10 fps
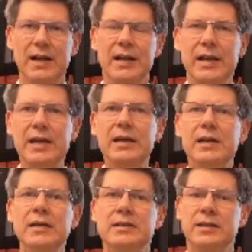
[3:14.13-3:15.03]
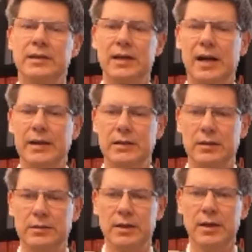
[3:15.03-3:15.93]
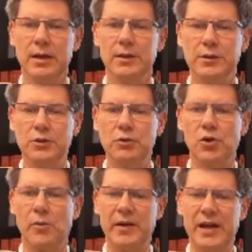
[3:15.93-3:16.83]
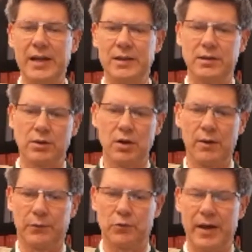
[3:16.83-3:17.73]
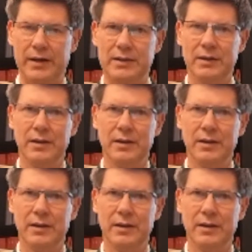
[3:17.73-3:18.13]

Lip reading: he is entitled to terminate the contract.